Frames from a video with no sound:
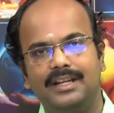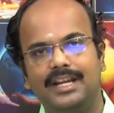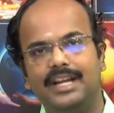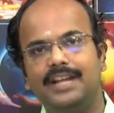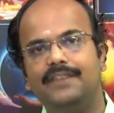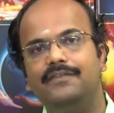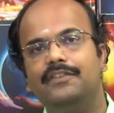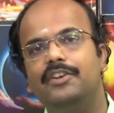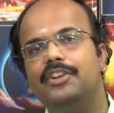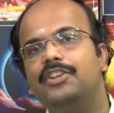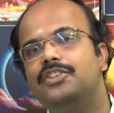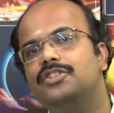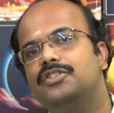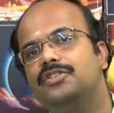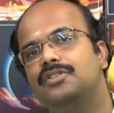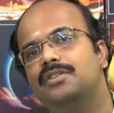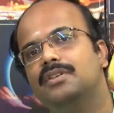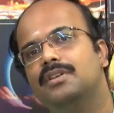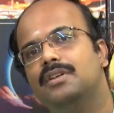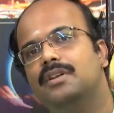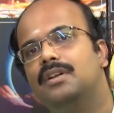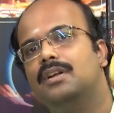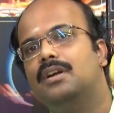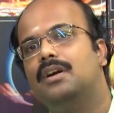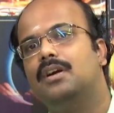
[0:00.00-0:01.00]
in which
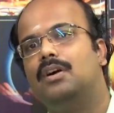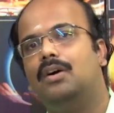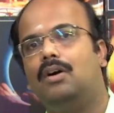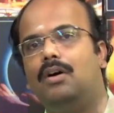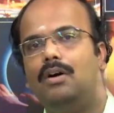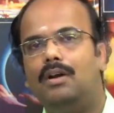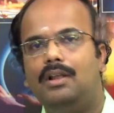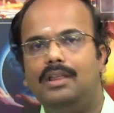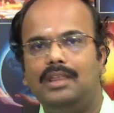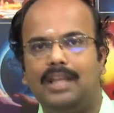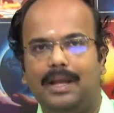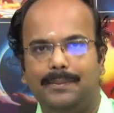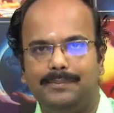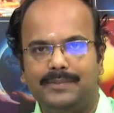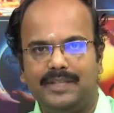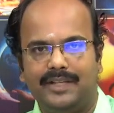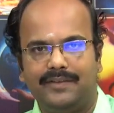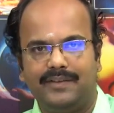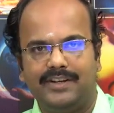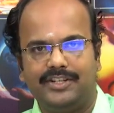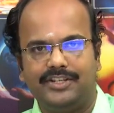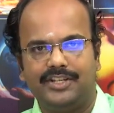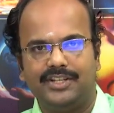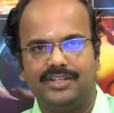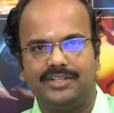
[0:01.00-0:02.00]
all the
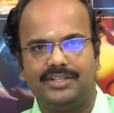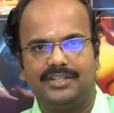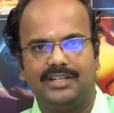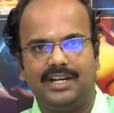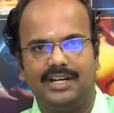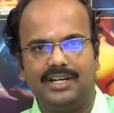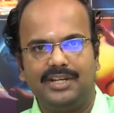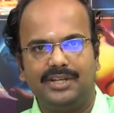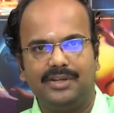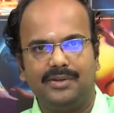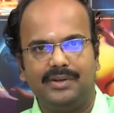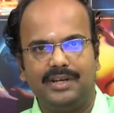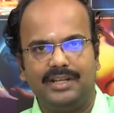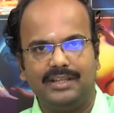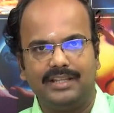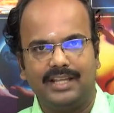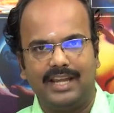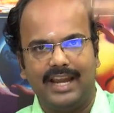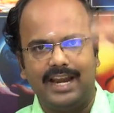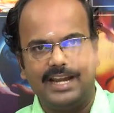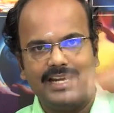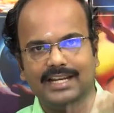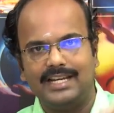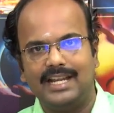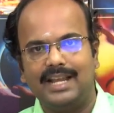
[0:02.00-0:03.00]
observations done during
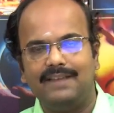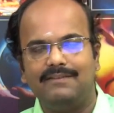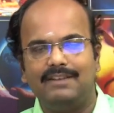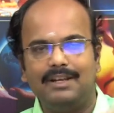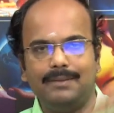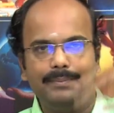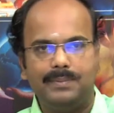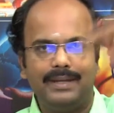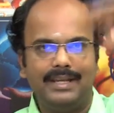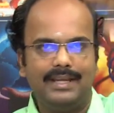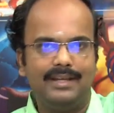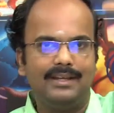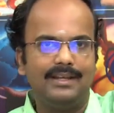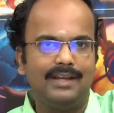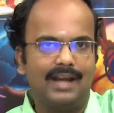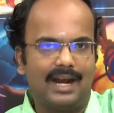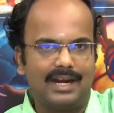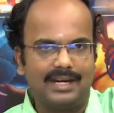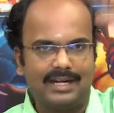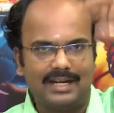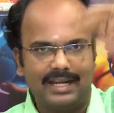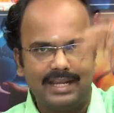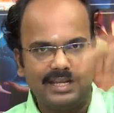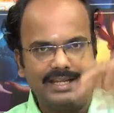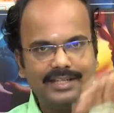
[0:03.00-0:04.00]
the 8 day will be
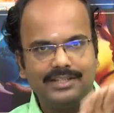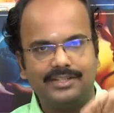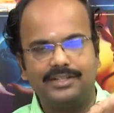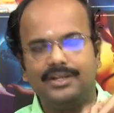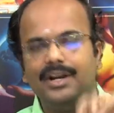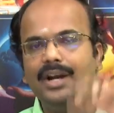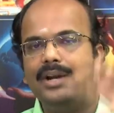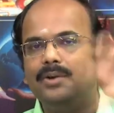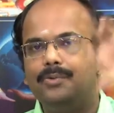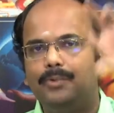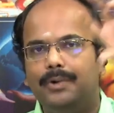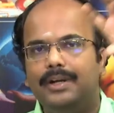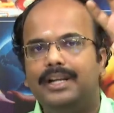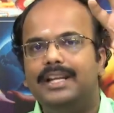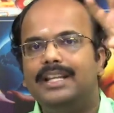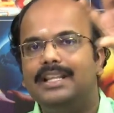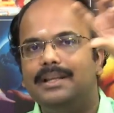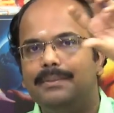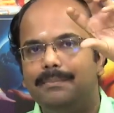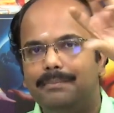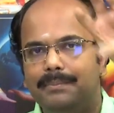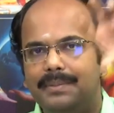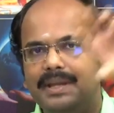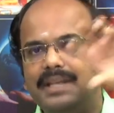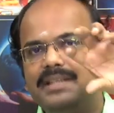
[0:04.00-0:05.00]
analyzed and only
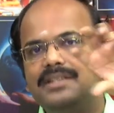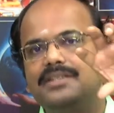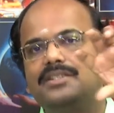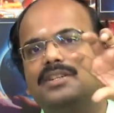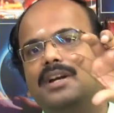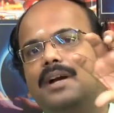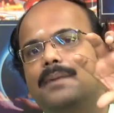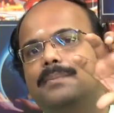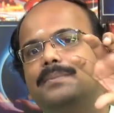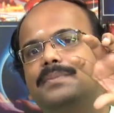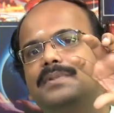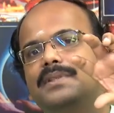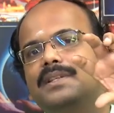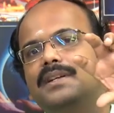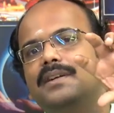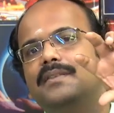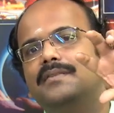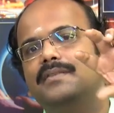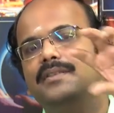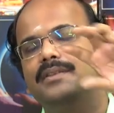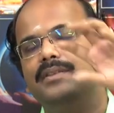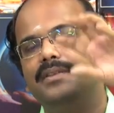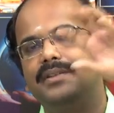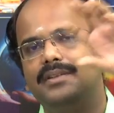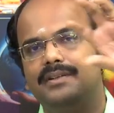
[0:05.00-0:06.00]
the best
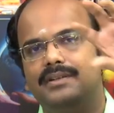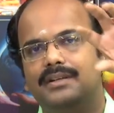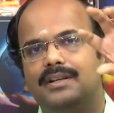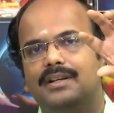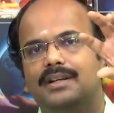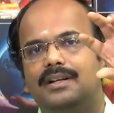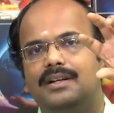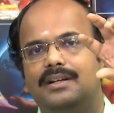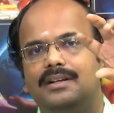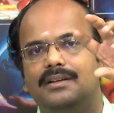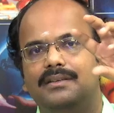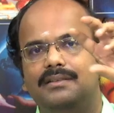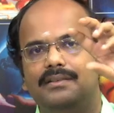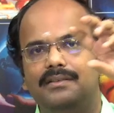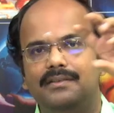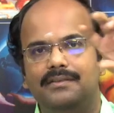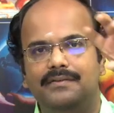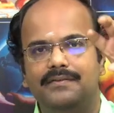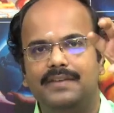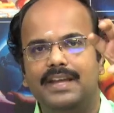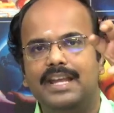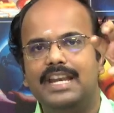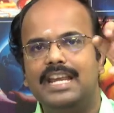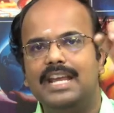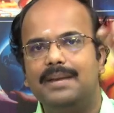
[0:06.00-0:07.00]
observed uh,
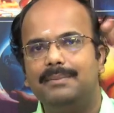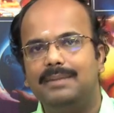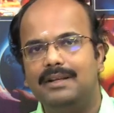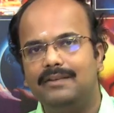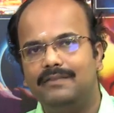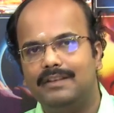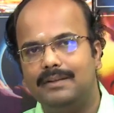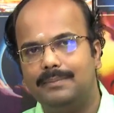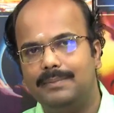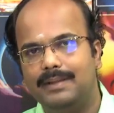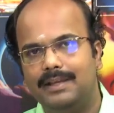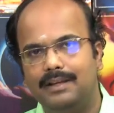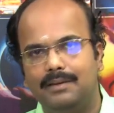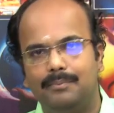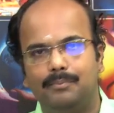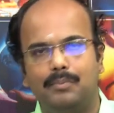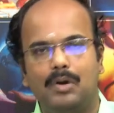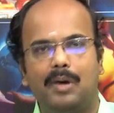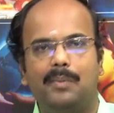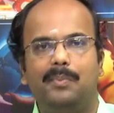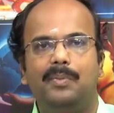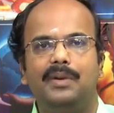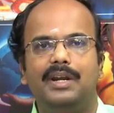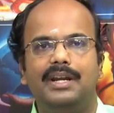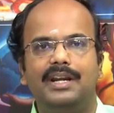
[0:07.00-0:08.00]
variable will be
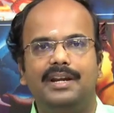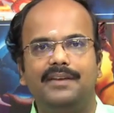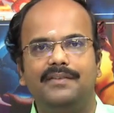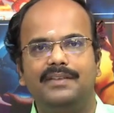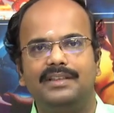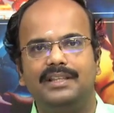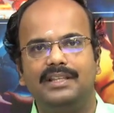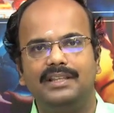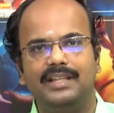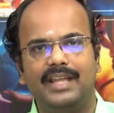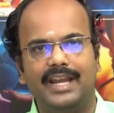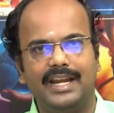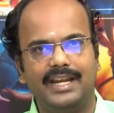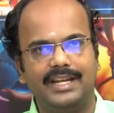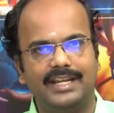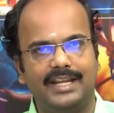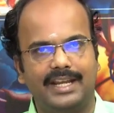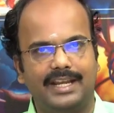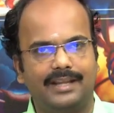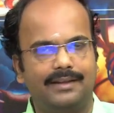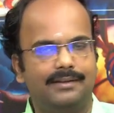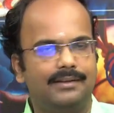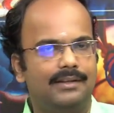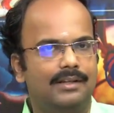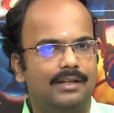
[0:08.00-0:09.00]
populated within the 8
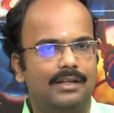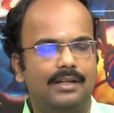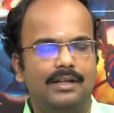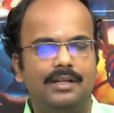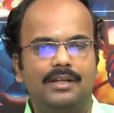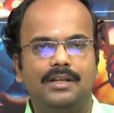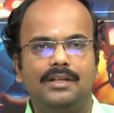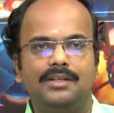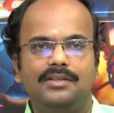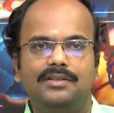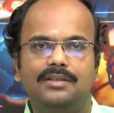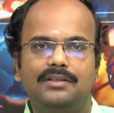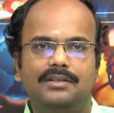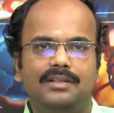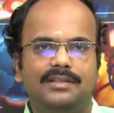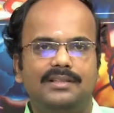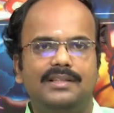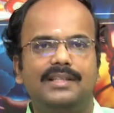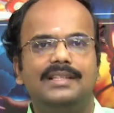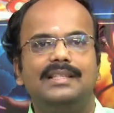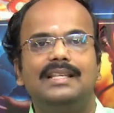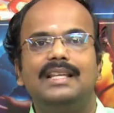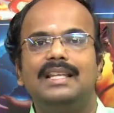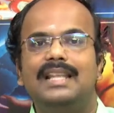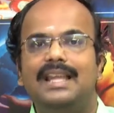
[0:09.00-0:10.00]
day. So, this
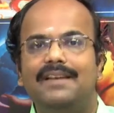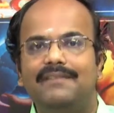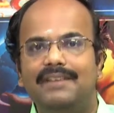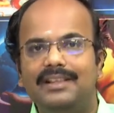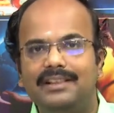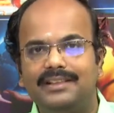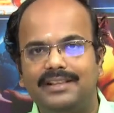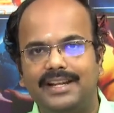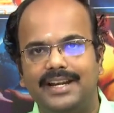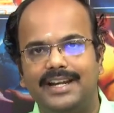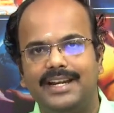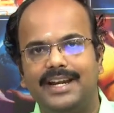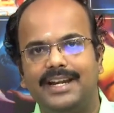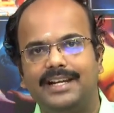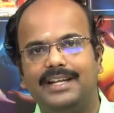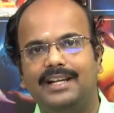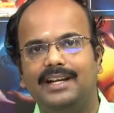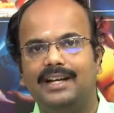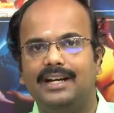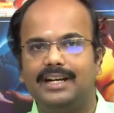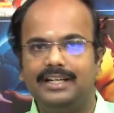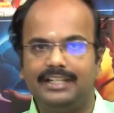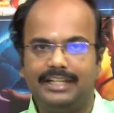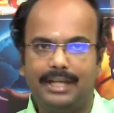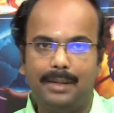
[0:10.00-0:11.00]
is a level 3 data,
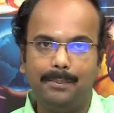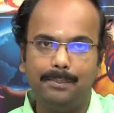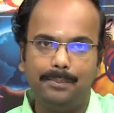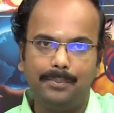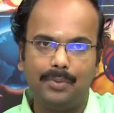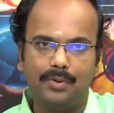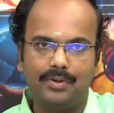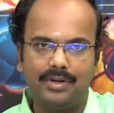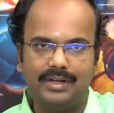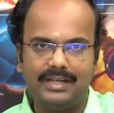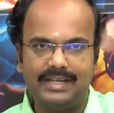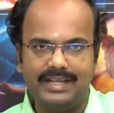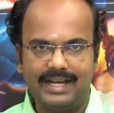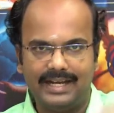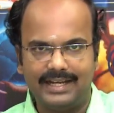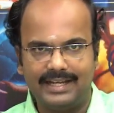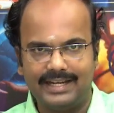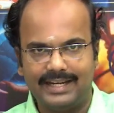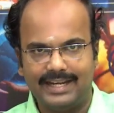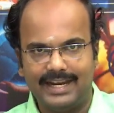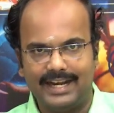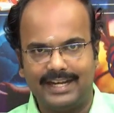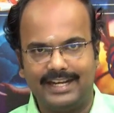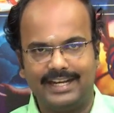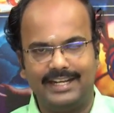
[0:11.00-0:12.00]
a temporally
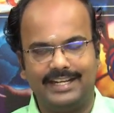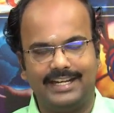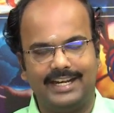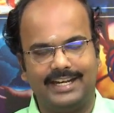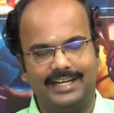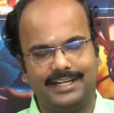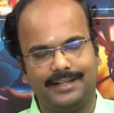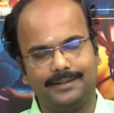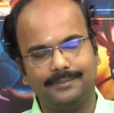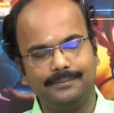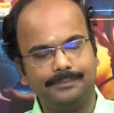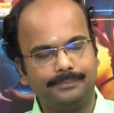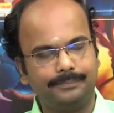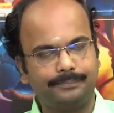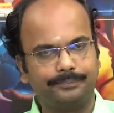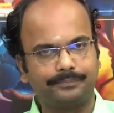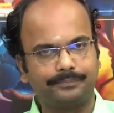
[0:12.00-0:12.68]
aggregated data.